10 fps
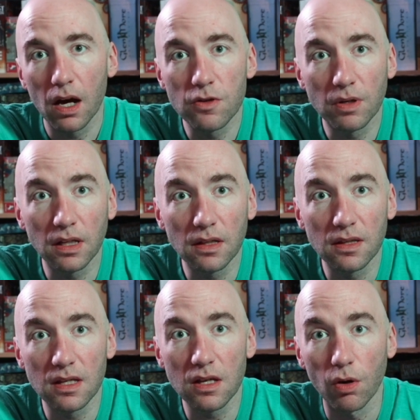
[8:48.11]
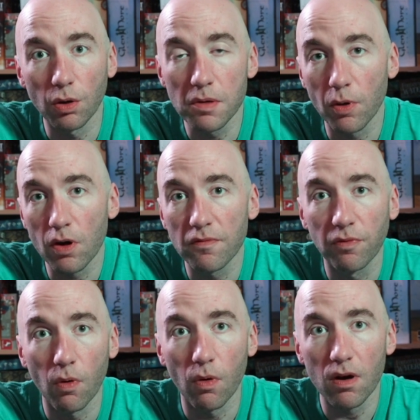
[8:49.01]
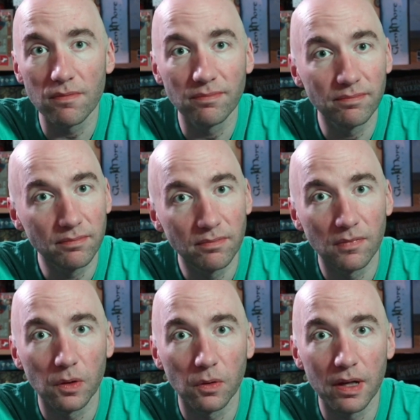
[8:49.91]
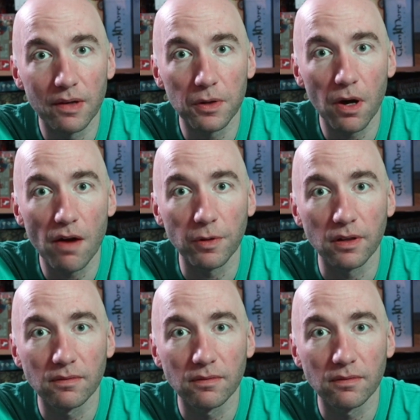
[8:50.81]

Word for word: you can get the early bird for whatever they're offering.